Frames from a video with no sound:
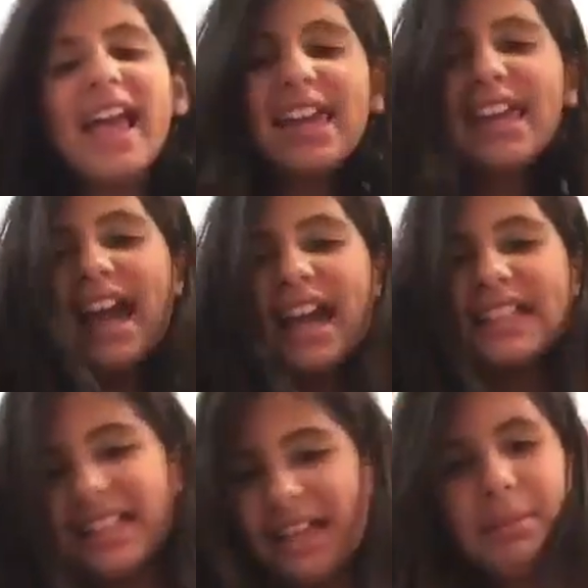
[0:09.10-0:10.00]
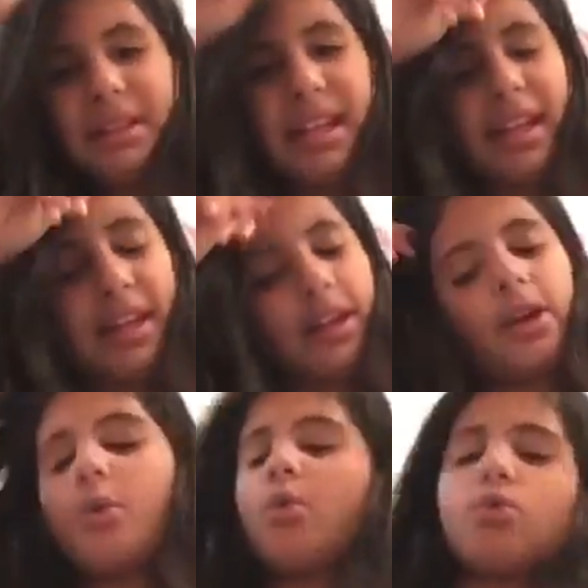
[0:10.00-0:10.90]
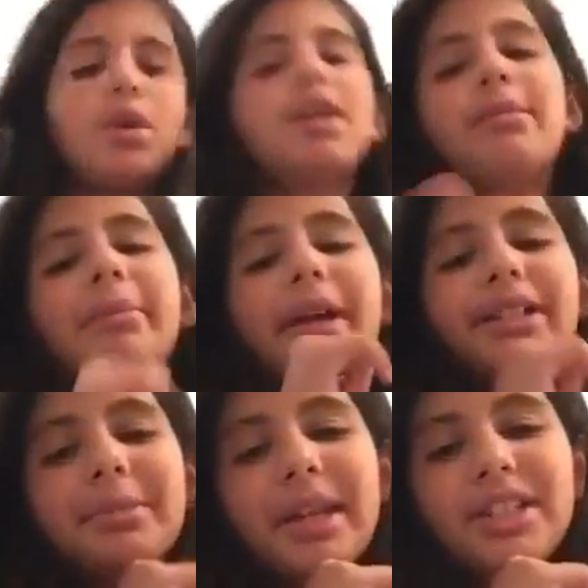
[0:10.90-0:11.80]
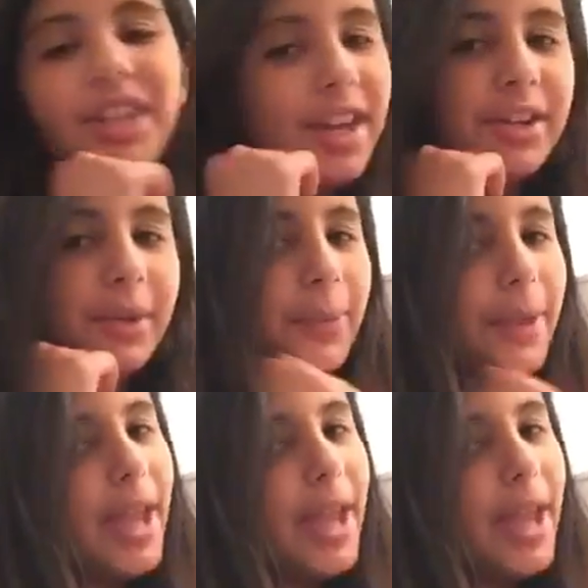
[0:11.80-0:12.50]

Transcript: Hey guys, it's Emily here. Welcome back to my channel.